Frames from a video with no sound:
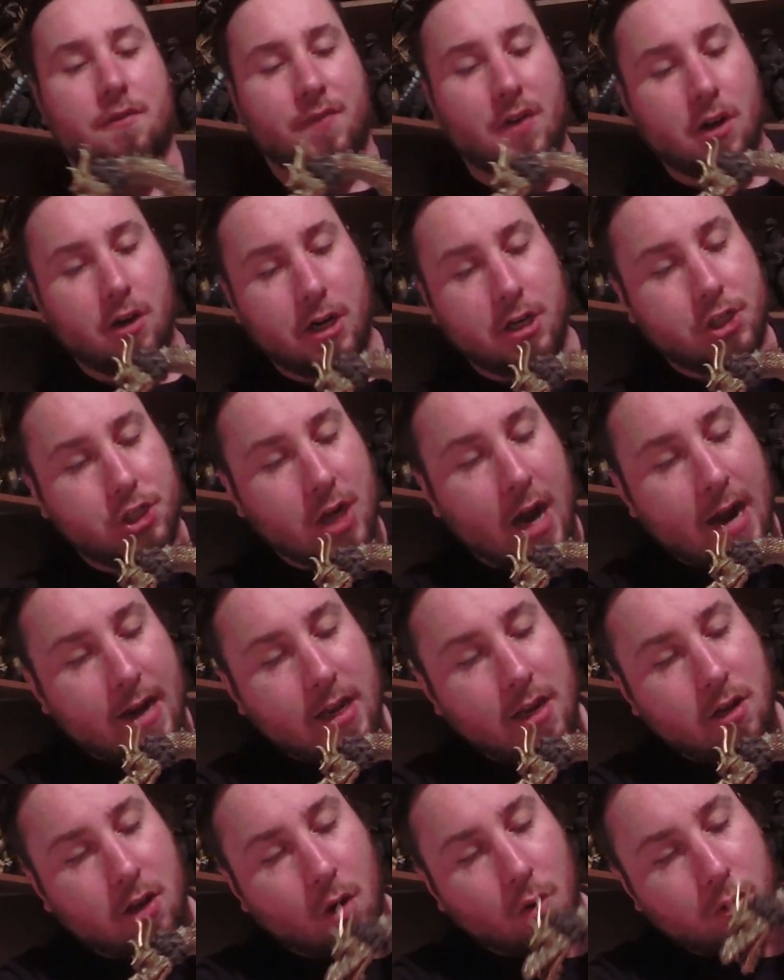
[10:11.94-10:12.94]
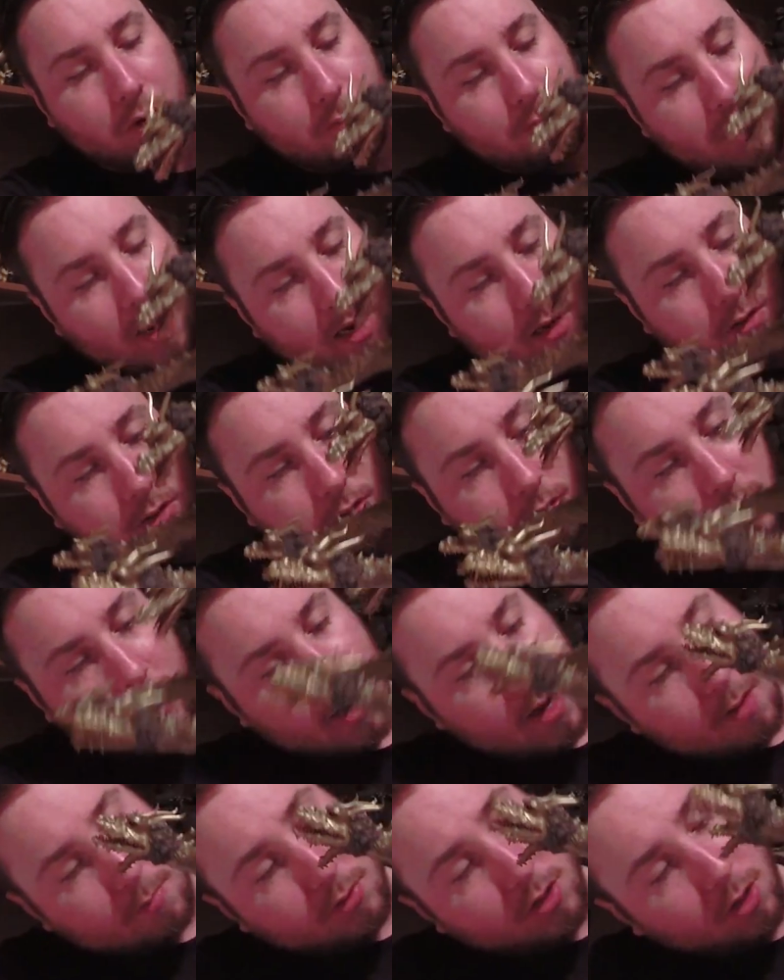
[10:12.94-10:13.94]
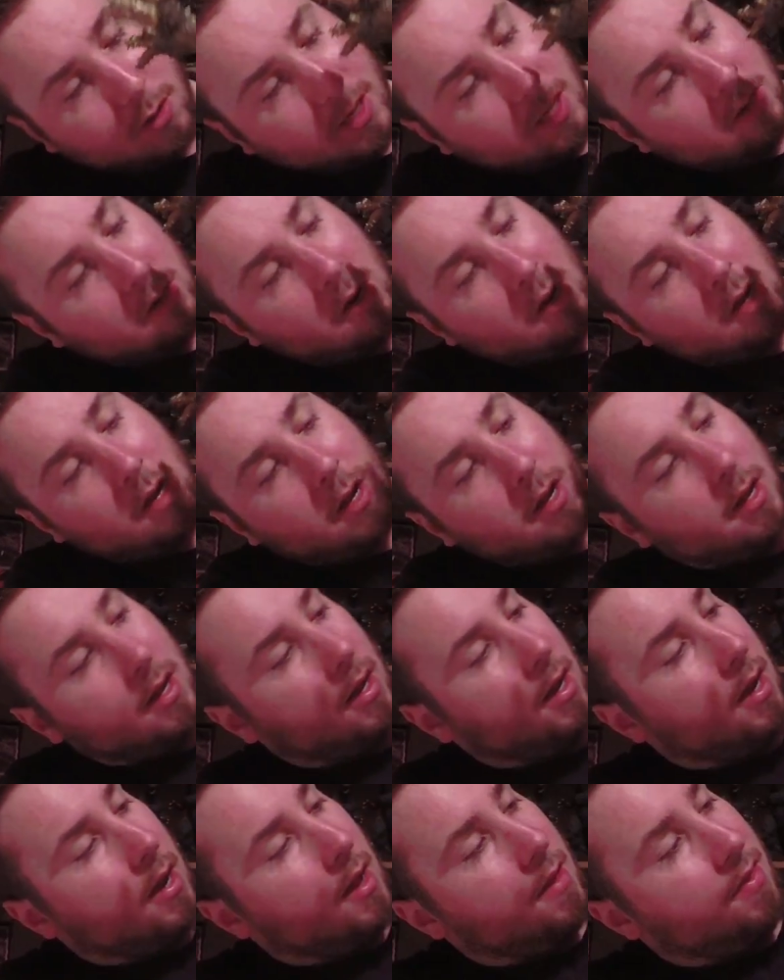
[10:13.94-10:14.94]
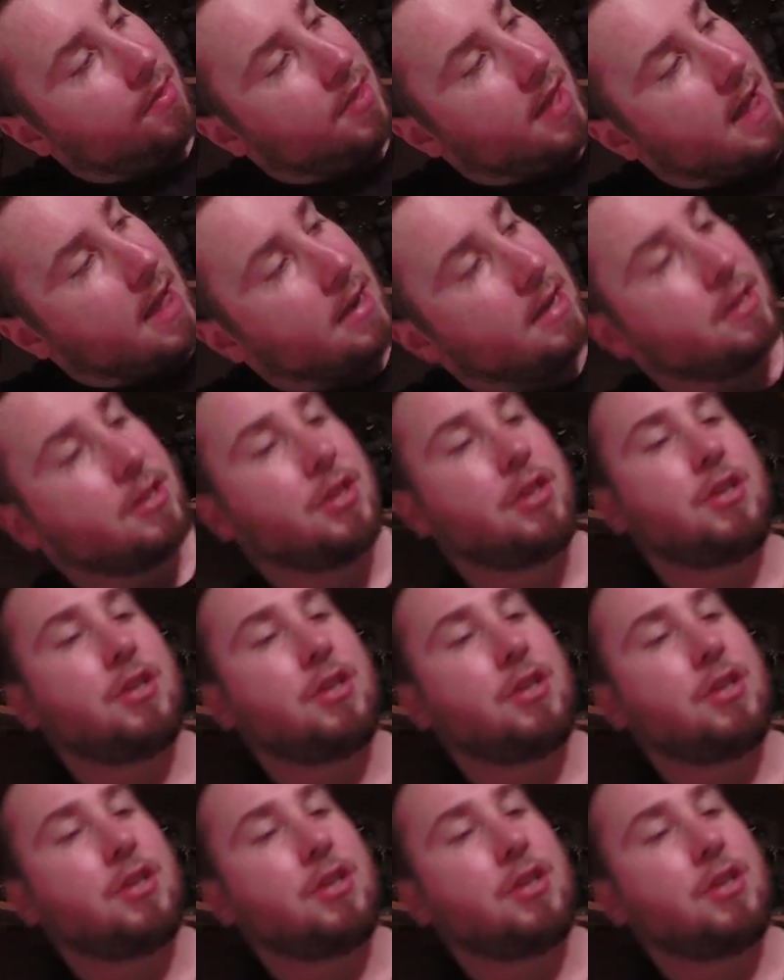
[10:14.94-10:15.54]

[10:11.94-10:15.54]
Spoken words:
a very shiny golden paint job to it, and that is